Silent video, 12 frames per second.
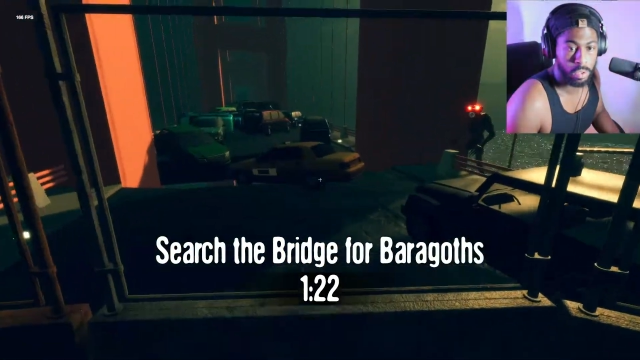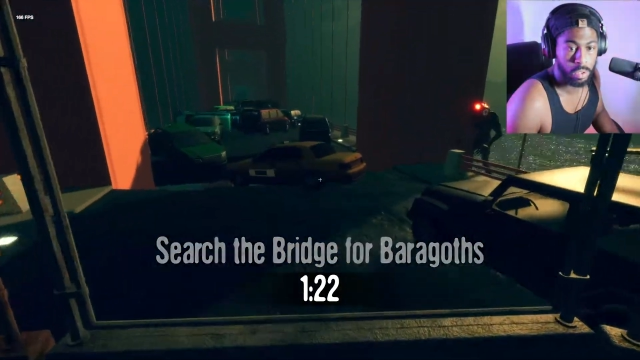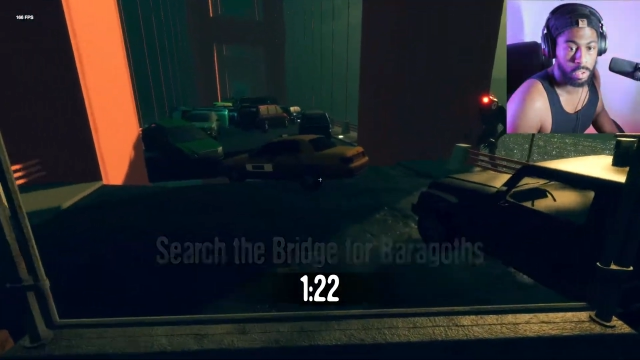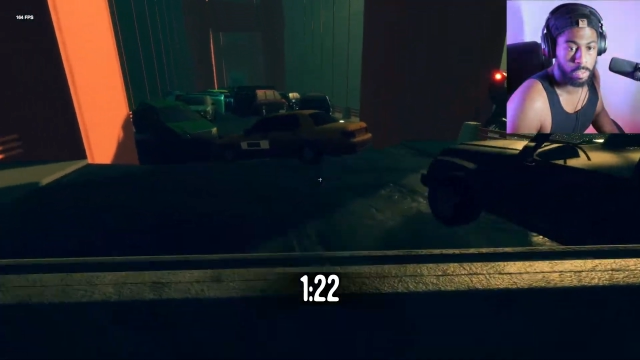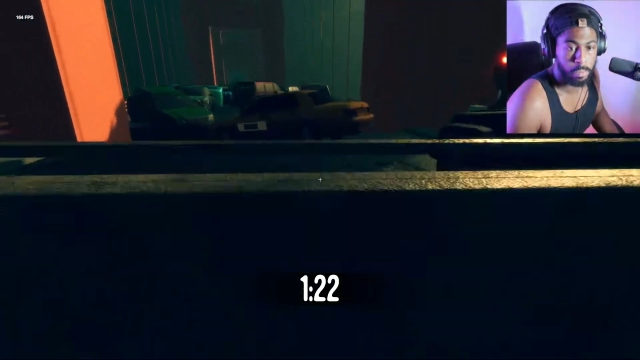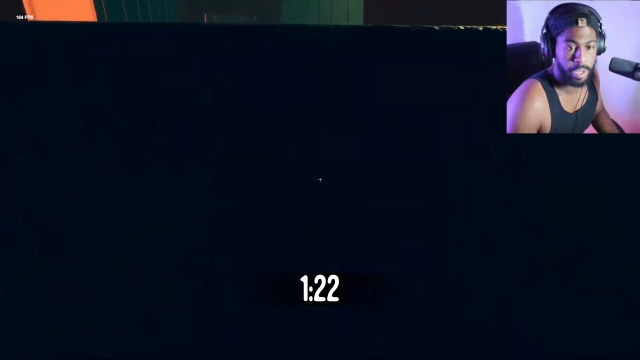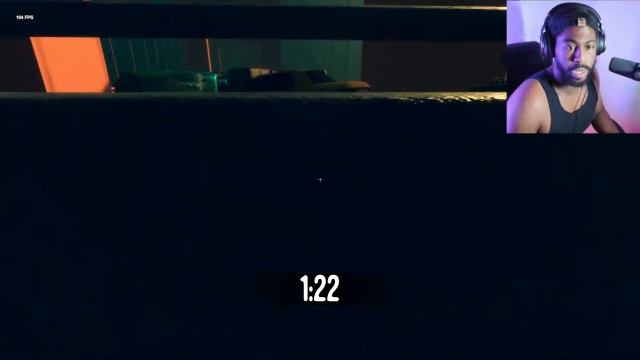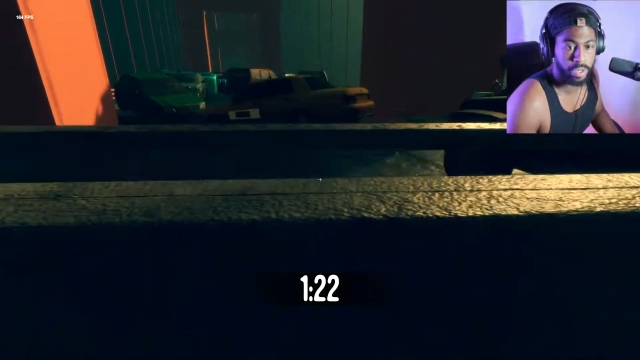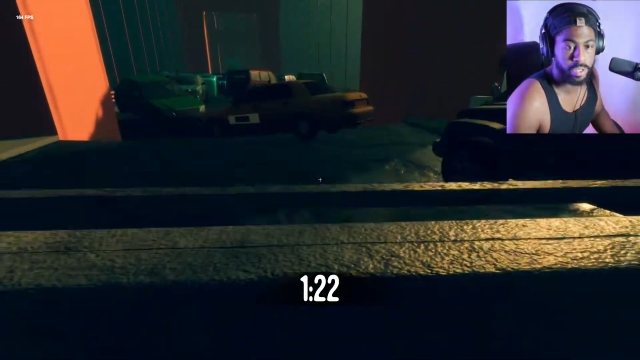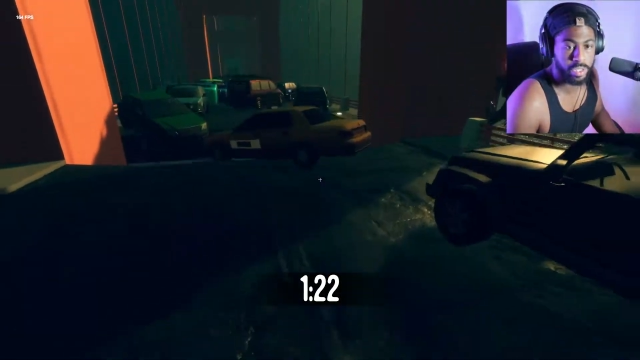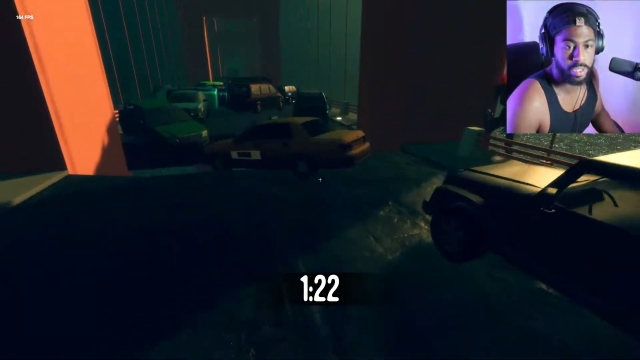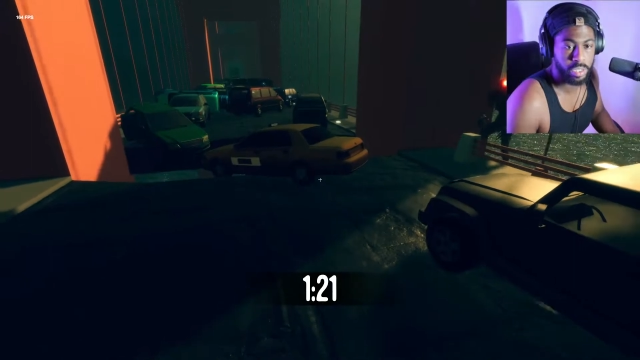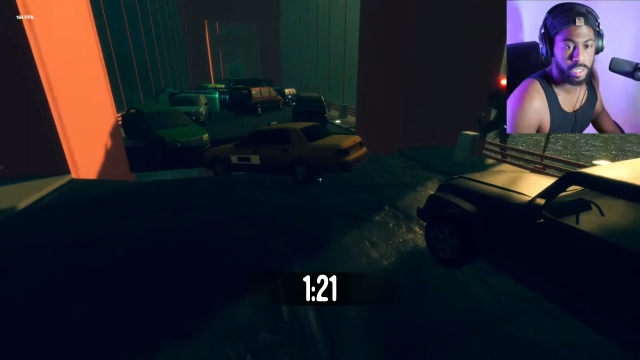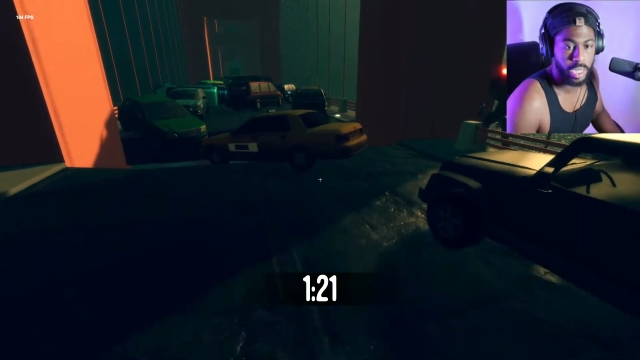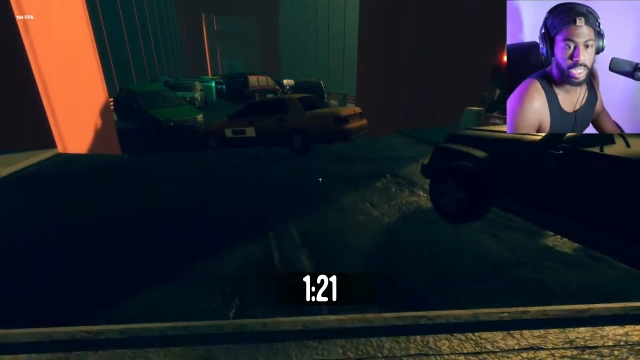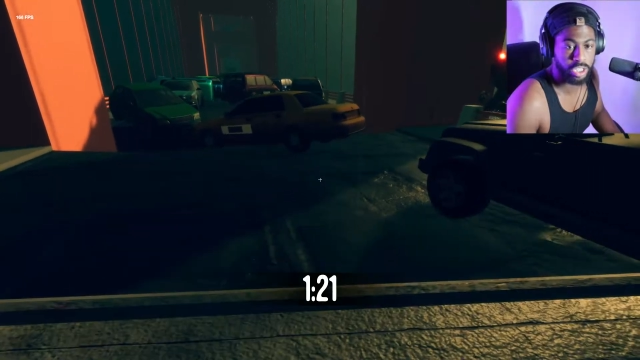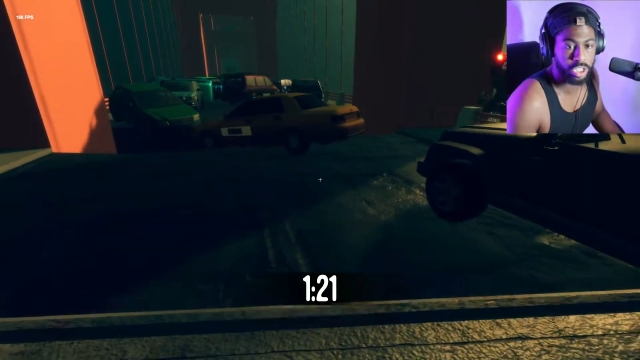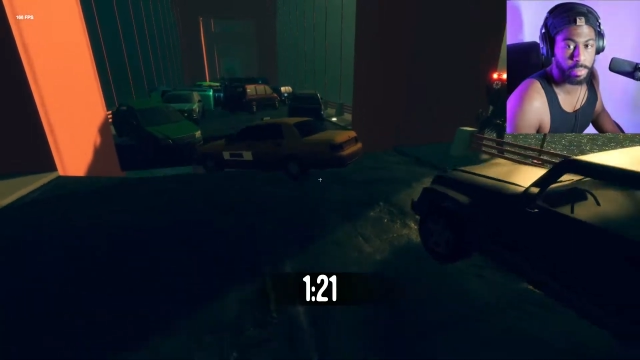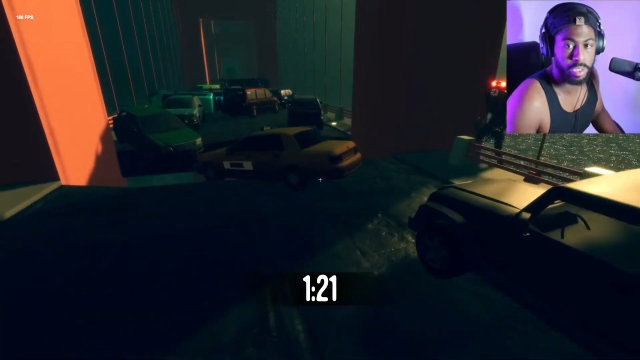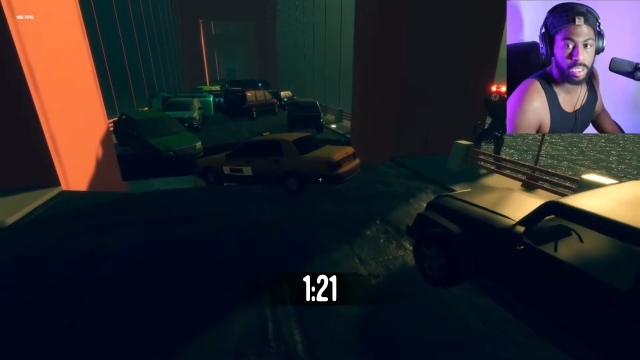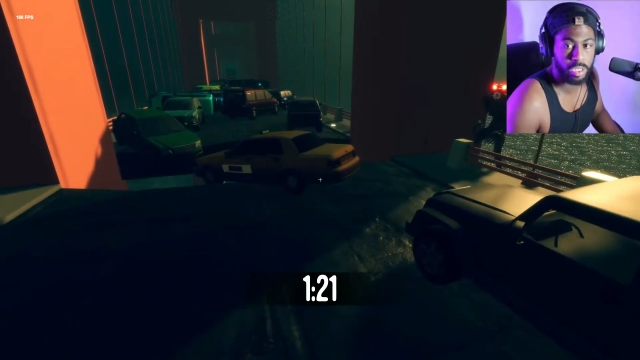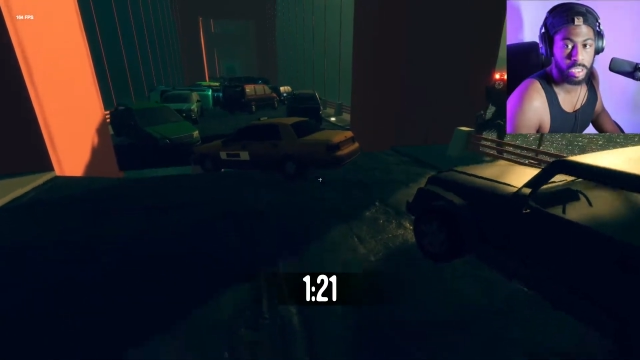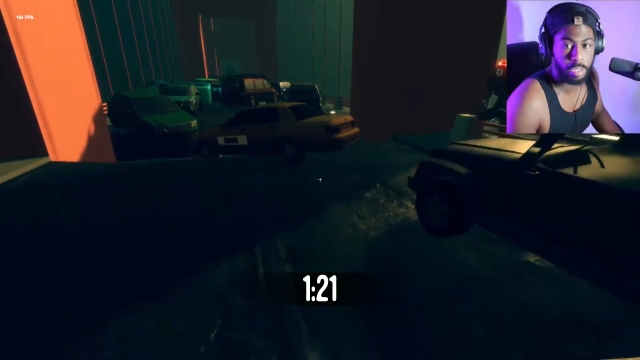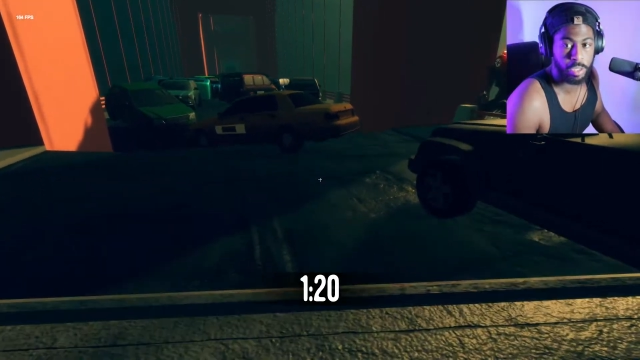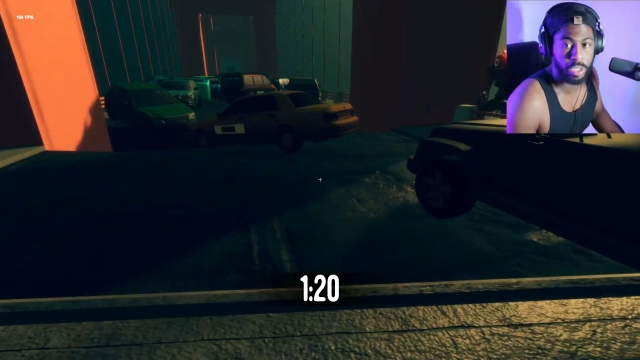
competitors. I jumped. Come here,